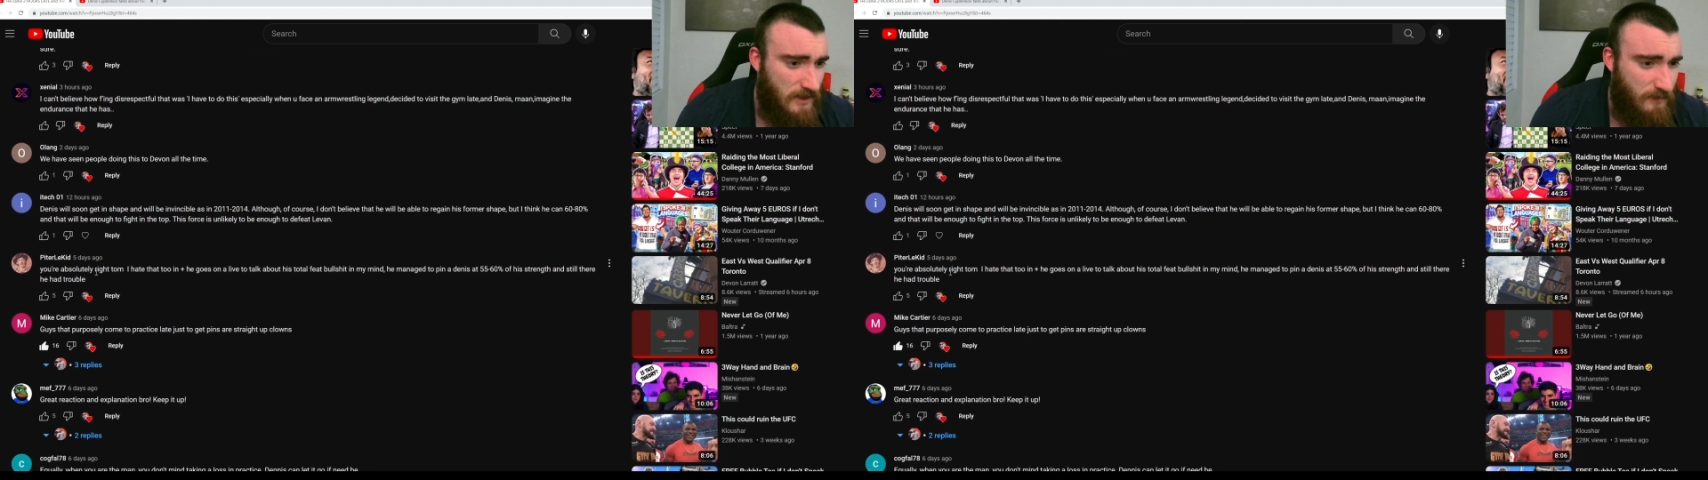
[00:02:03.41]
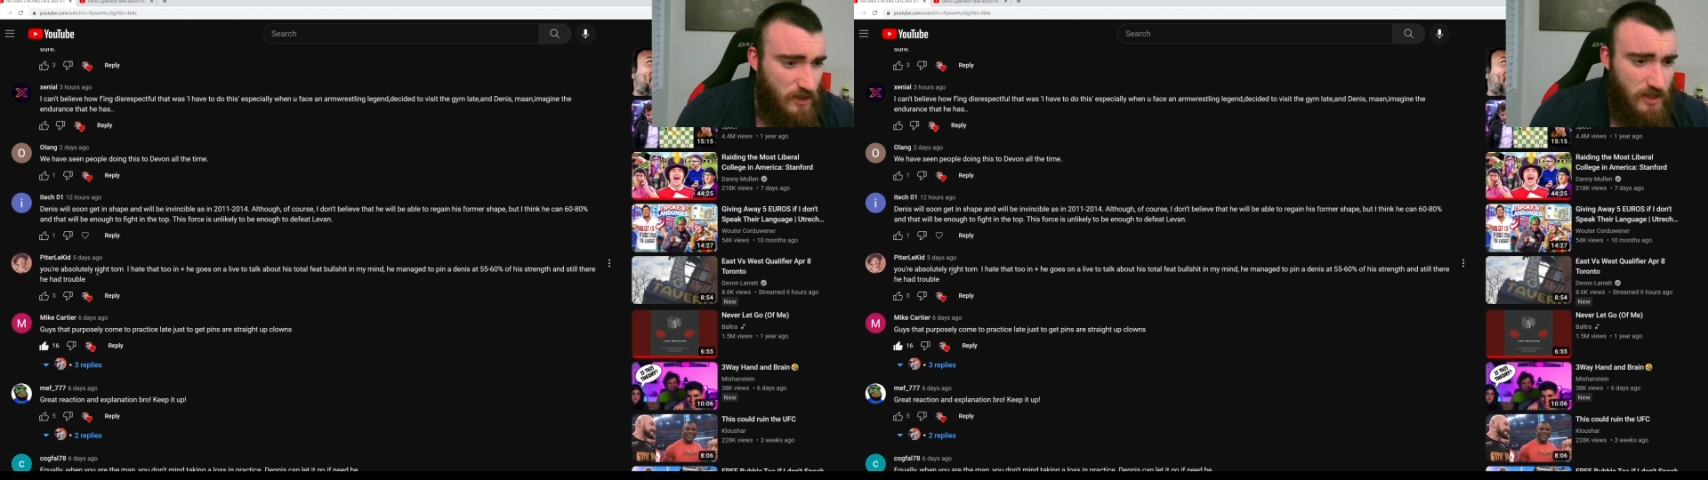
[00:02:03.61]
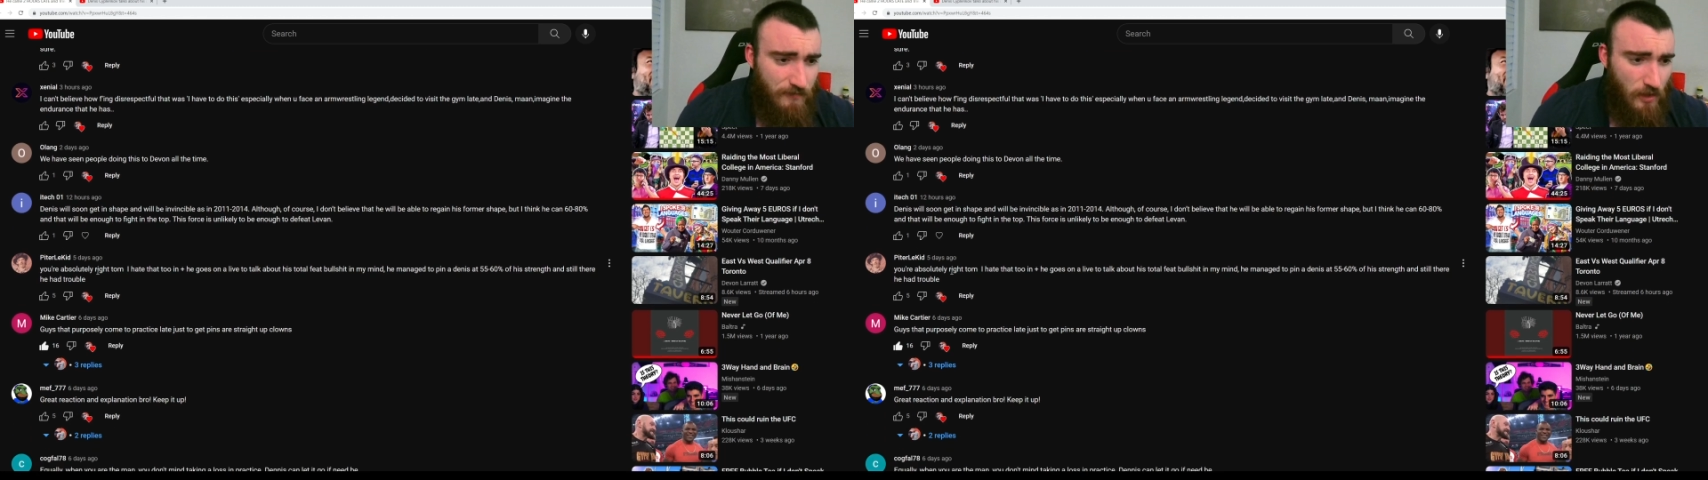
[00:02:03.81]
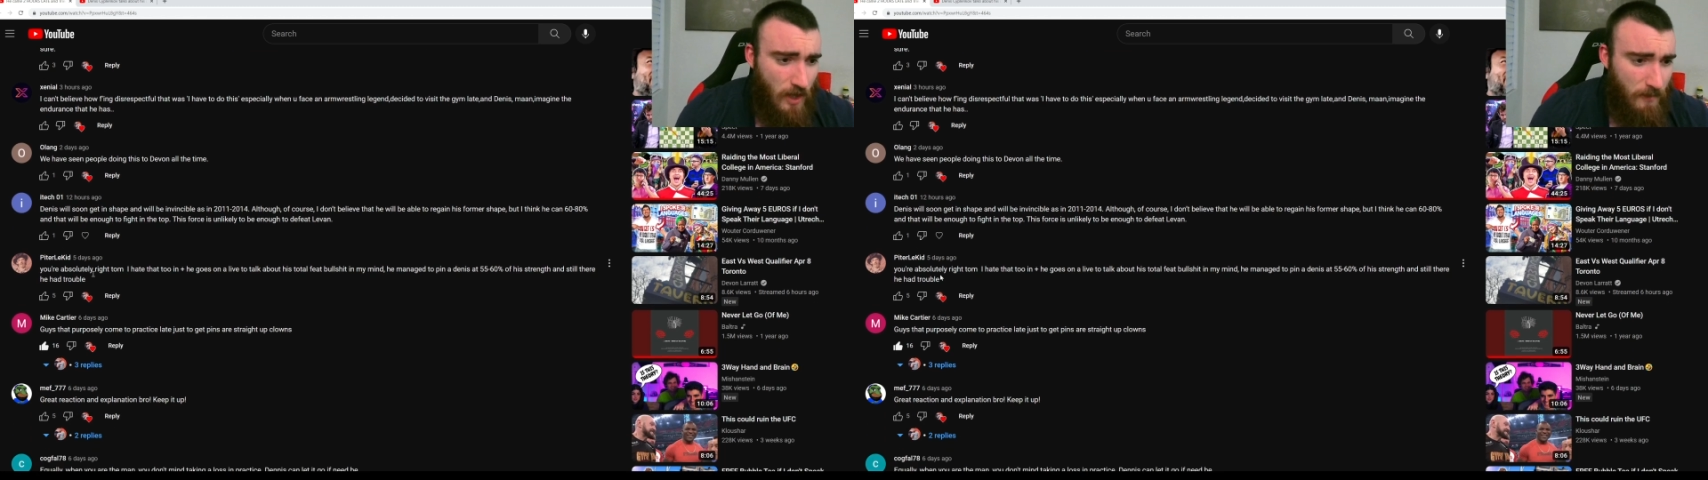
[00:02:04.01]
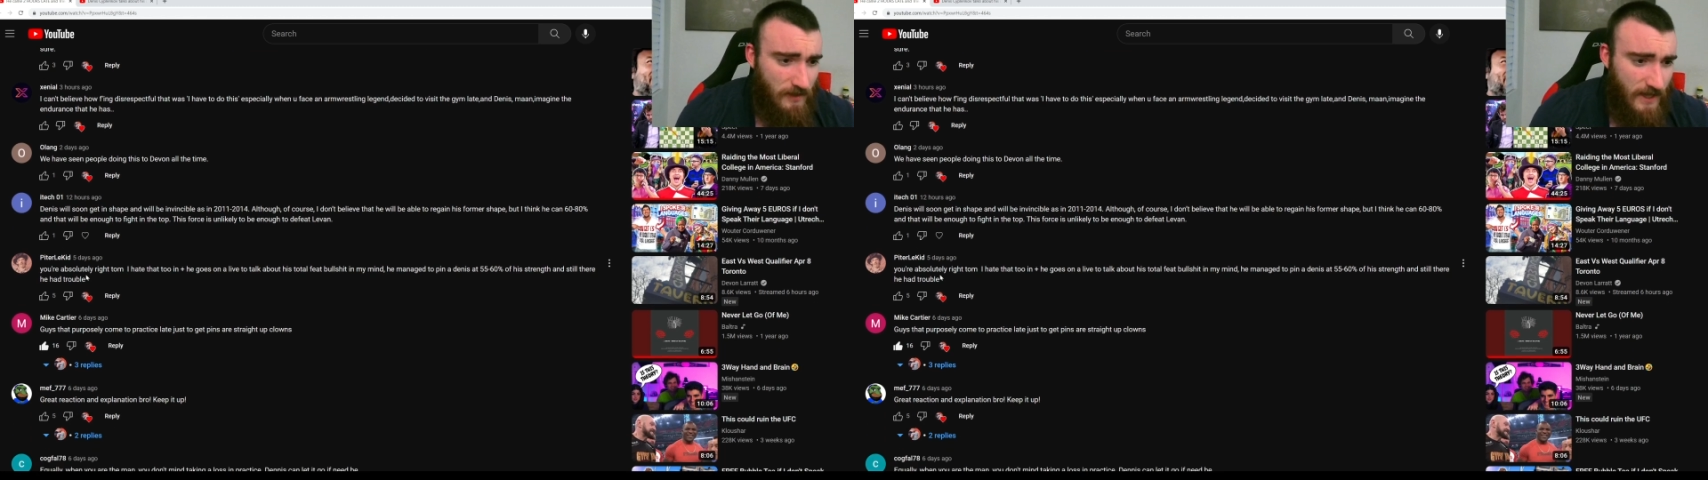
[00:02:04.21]
Especially if you're
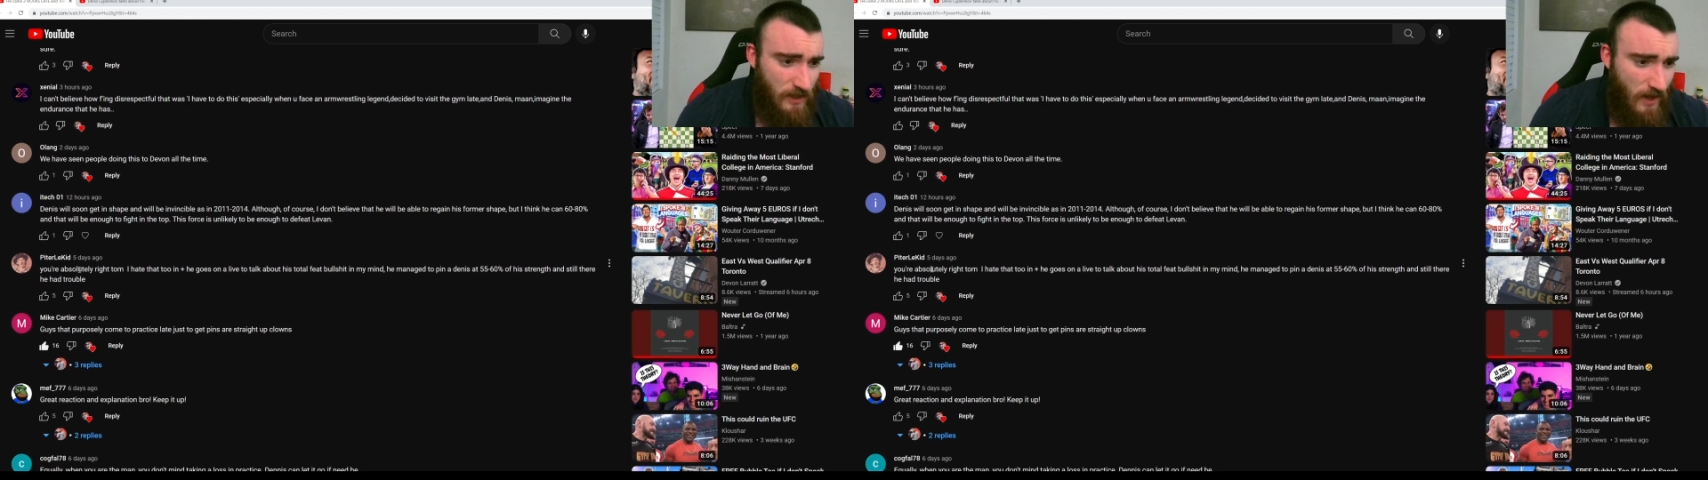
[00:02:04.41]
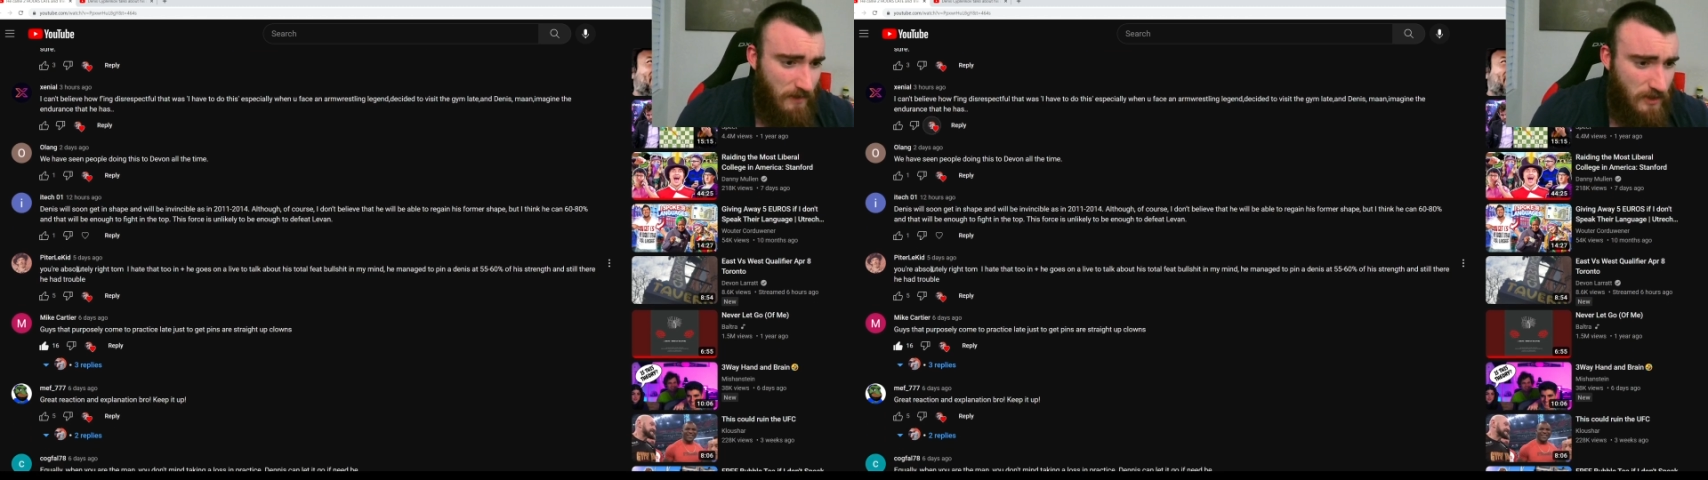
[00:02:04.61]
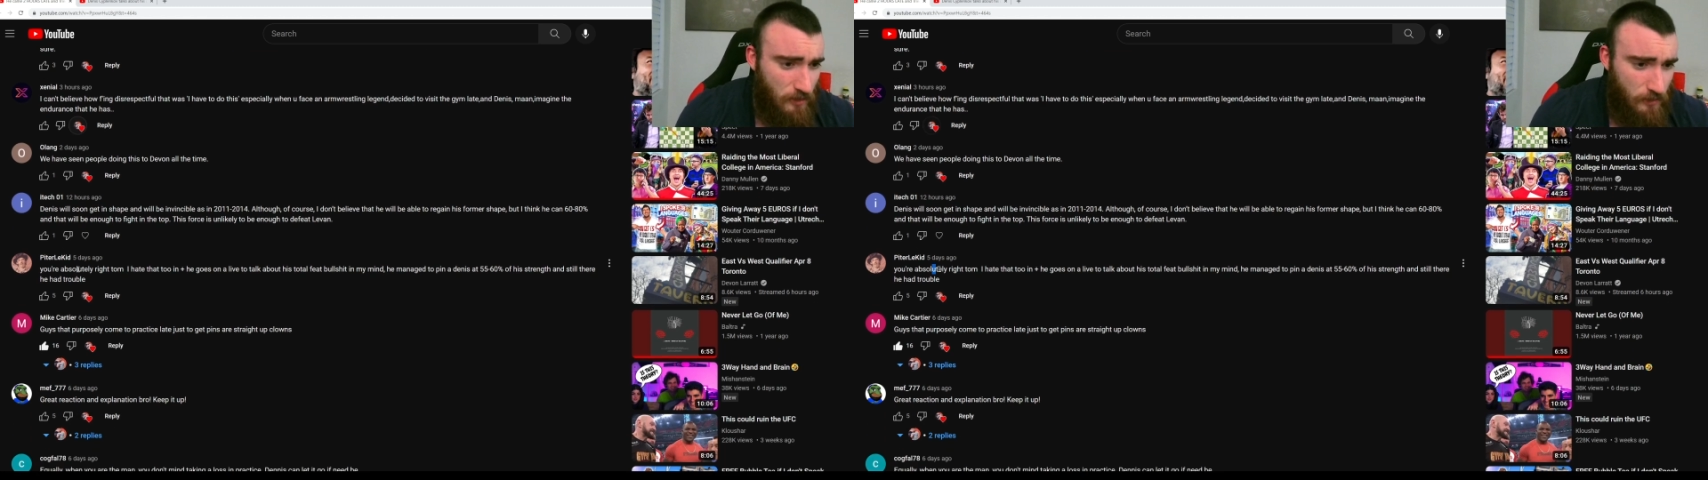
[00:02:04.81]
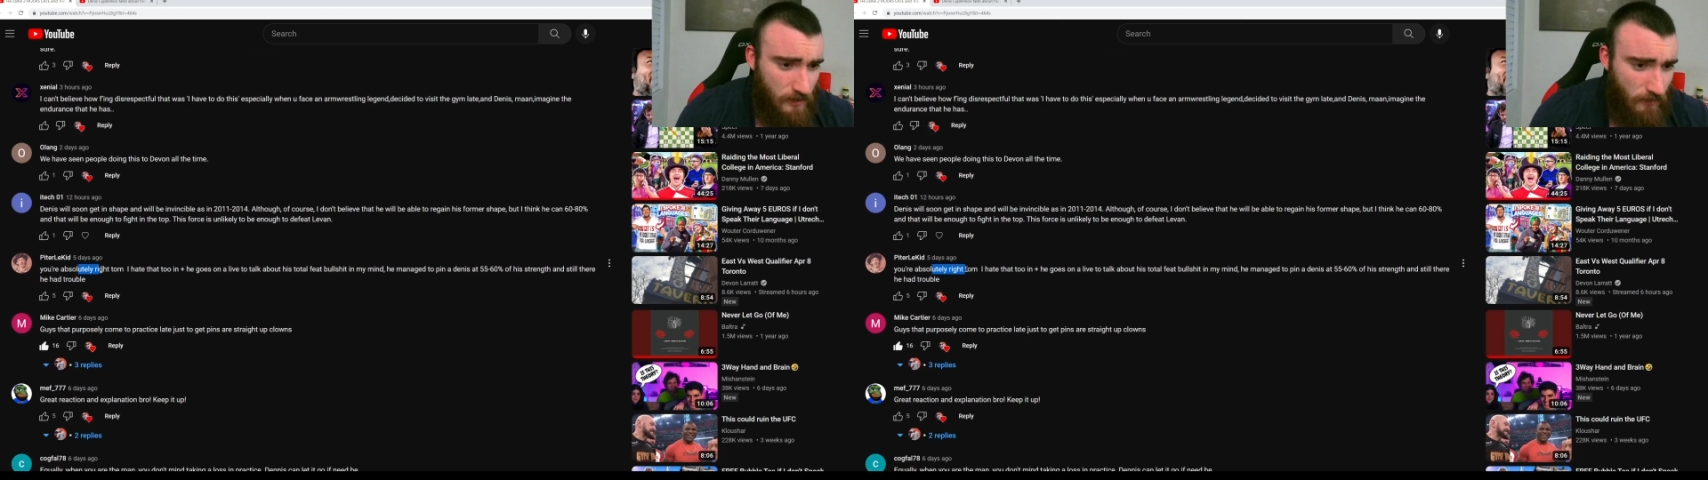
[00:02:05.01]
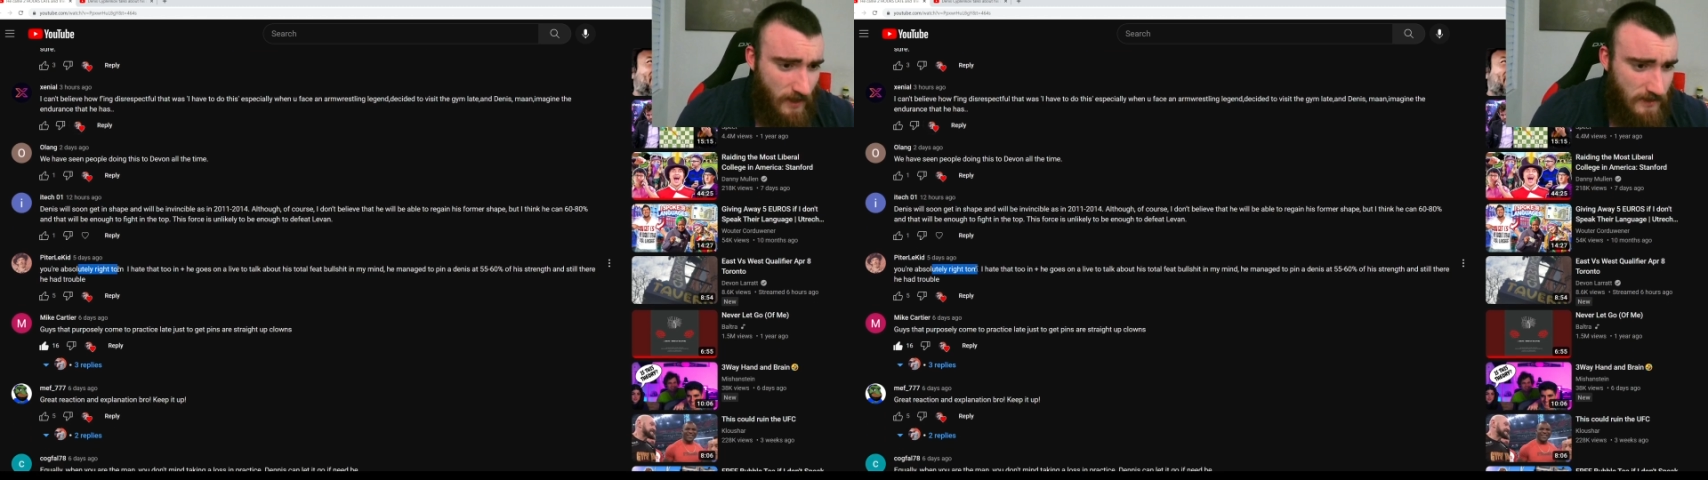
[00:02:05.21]
coming late. You're
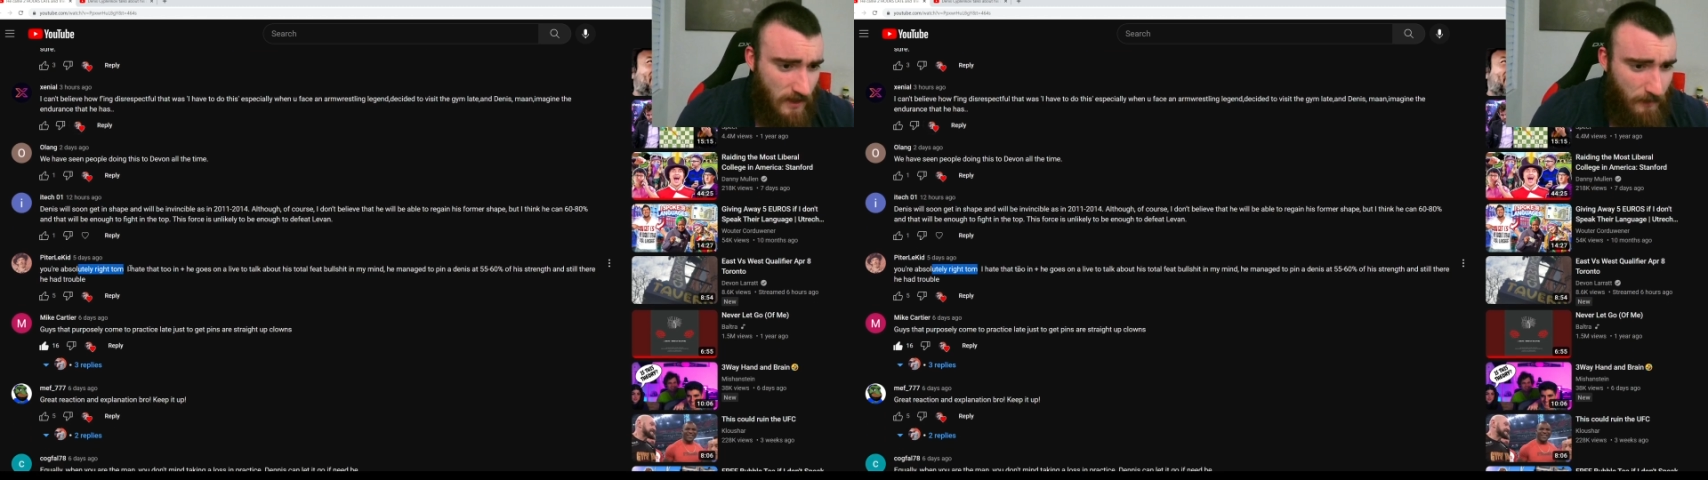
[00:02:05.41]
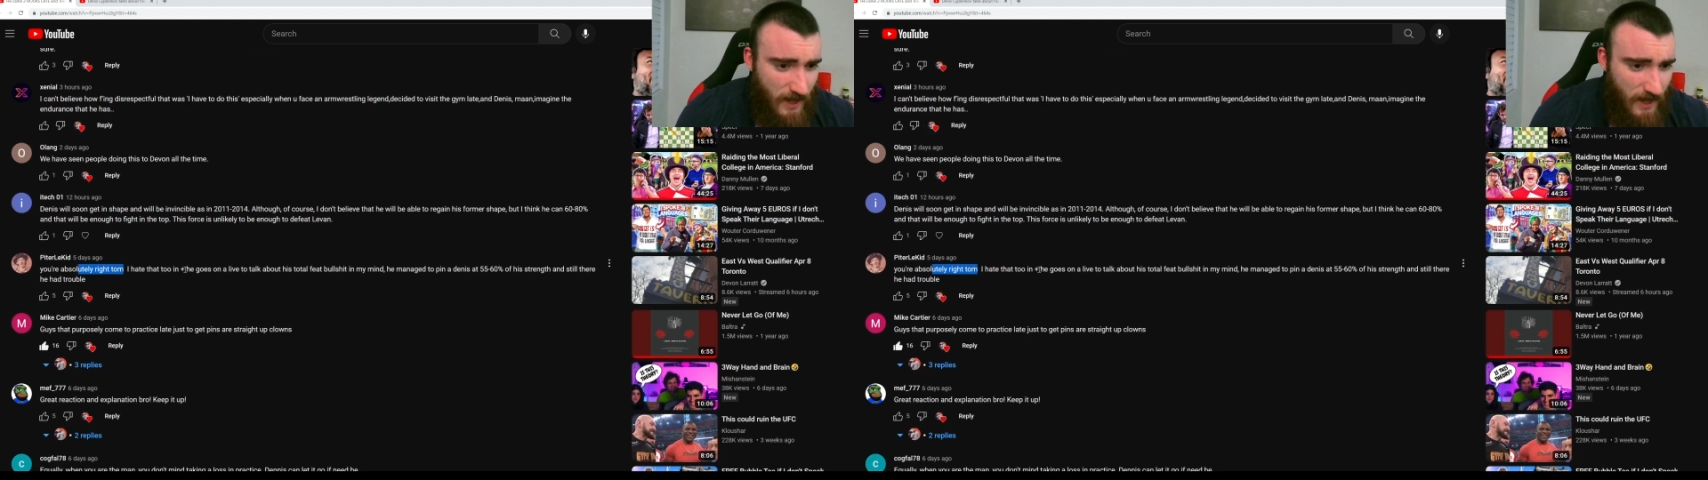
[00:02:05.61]
absolutely right, Tom.